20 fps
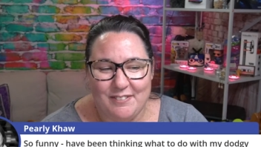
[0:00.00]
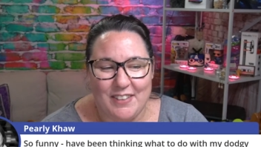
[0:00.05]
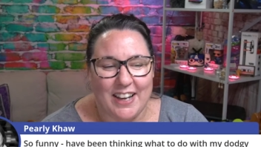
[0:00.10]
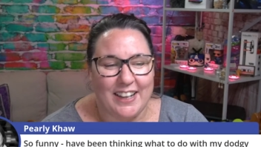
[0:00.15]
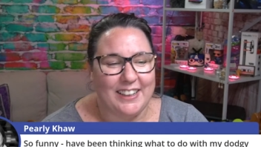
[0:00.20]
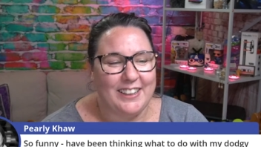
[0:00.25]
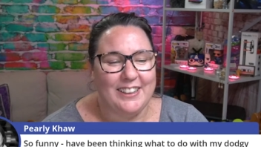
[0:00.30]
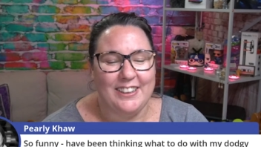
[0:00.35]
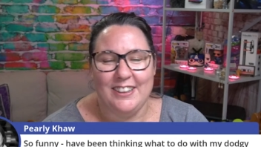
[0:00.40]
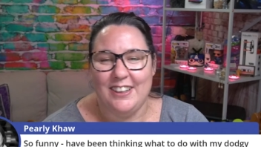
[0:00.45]

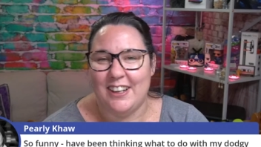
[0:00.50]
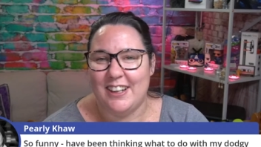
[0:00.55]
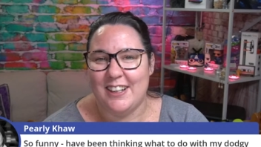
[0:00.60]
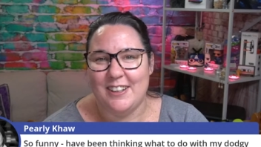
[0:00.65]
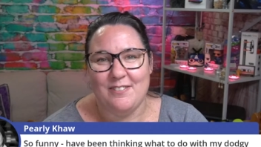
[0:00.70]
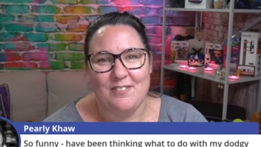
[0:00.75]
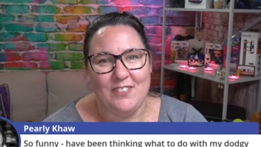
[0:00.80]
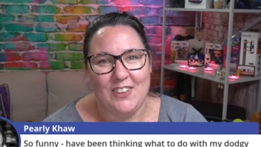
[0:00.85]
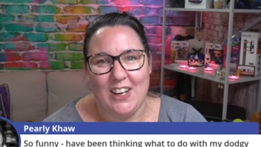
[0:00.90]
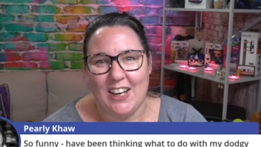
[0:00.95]
but you can
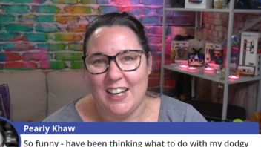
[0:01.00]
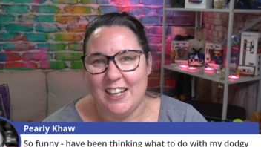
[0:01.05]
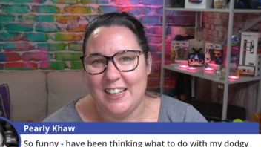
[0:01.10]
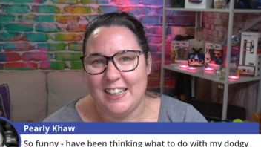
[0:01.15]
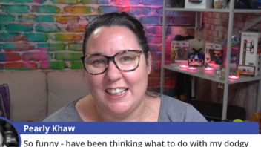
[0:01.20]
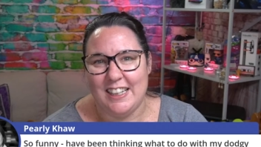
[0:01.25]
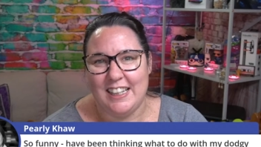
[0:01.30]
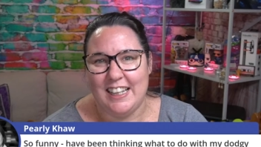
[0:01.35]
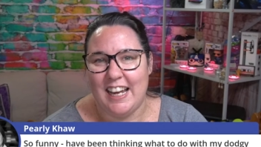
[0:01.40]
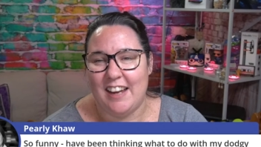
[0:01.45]
you
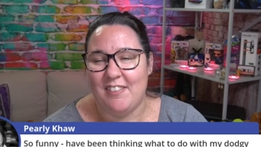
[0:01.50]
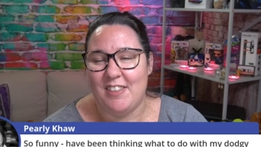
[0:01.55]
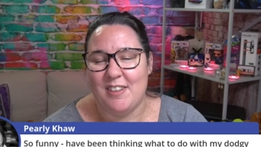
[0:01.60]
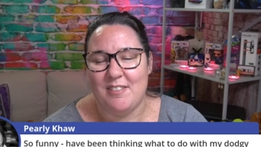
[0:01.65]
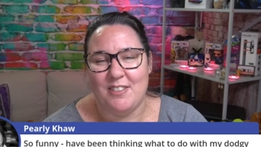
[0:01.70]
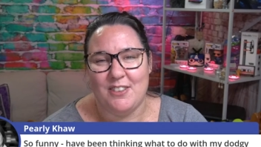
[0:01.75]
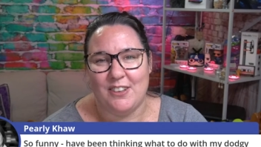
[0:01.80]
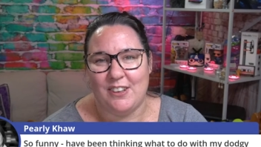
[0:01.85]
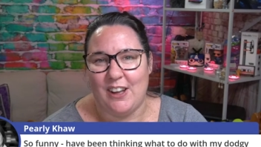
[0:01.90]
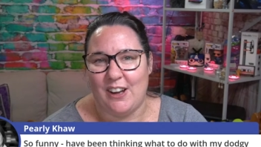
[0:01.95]
can give
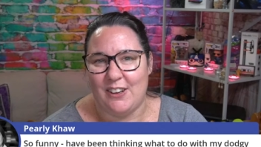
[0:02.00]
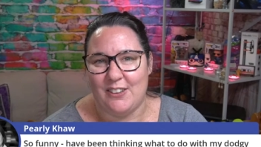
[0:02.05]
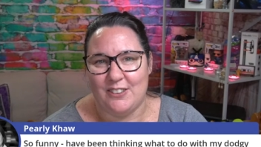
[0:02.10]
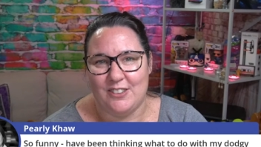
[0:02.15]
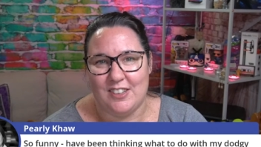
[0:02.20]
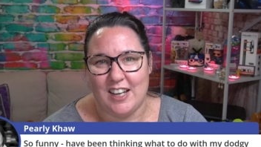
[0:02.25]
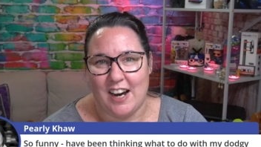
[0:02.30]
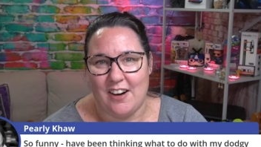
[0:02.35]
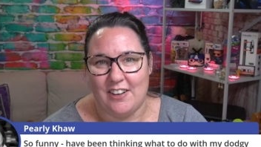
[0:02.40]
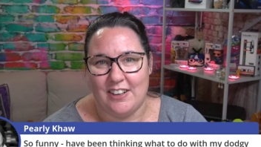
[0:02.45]
them to local
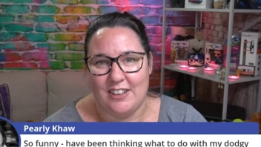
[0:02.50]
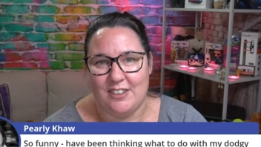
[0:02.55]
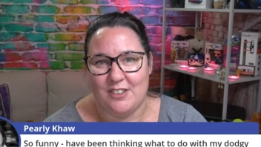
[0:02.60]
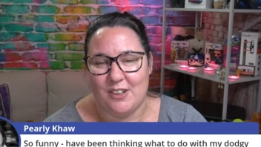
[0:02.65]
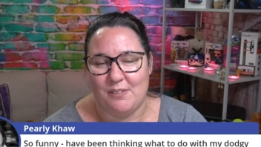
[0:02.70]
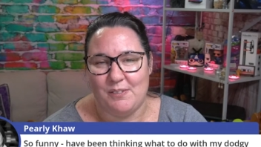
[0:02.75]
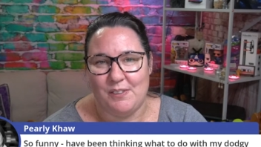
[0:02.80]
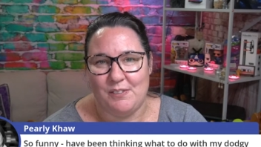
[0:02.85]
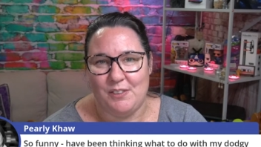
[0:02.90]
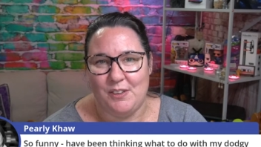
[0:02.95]
charity
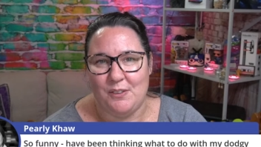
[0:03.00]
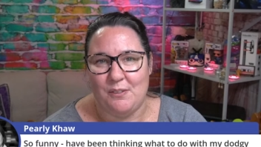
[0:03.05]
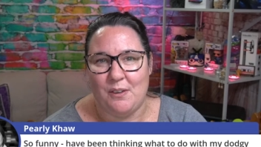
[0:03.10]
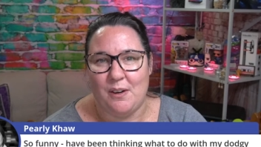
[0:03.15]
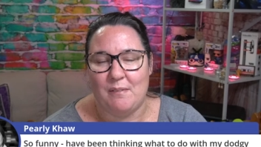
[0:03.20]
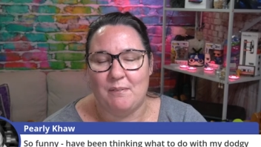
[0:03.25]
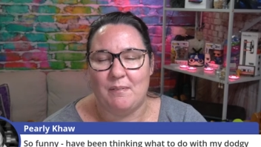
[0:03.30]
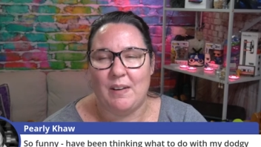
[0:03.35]
shop if you want.